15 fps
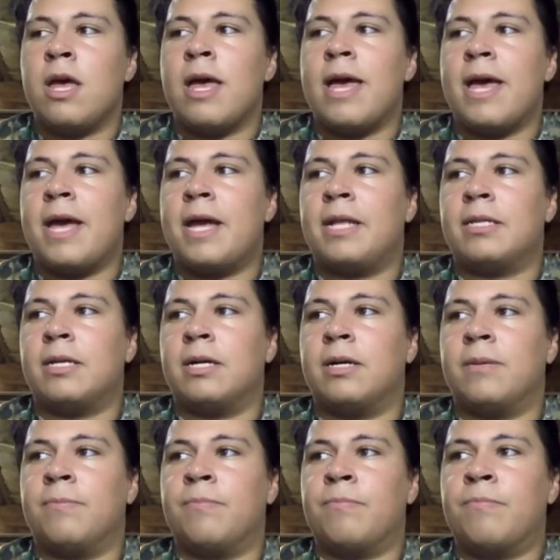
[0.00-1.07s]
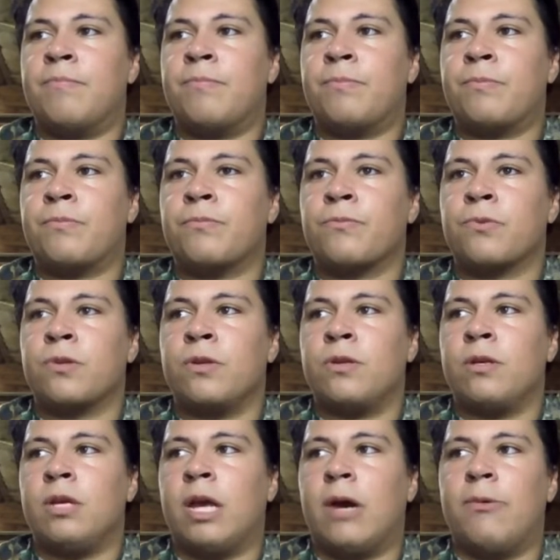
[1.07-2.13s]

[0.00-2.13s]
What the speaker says: and yeah,